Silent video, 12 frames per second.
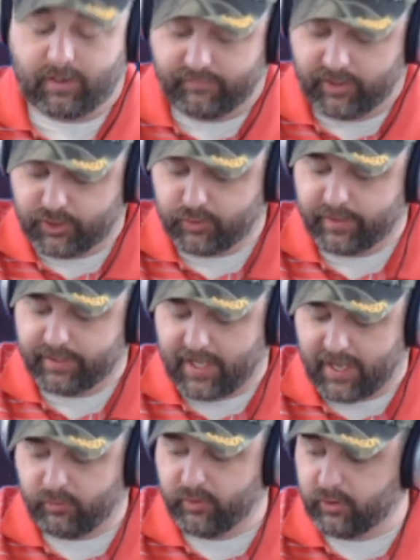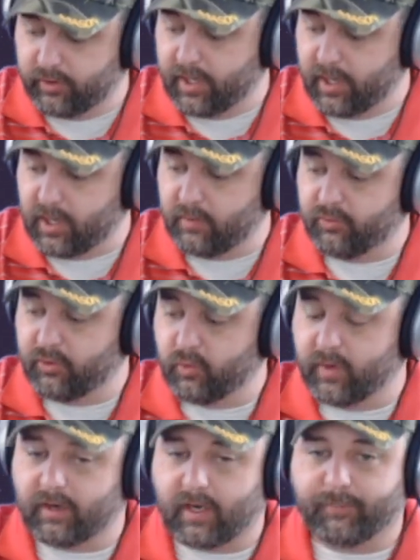Eventually that will come to
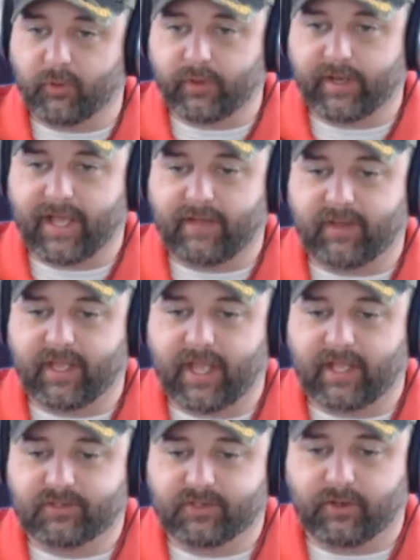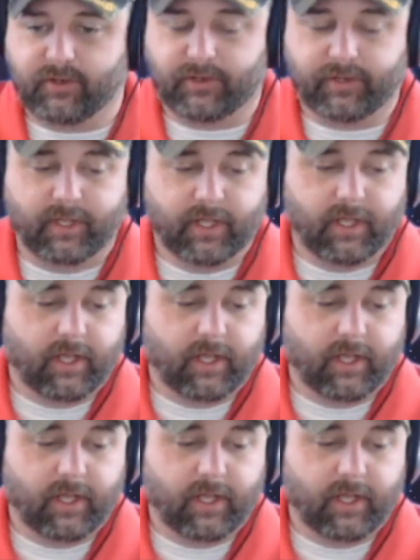where I'm going to have a guest on.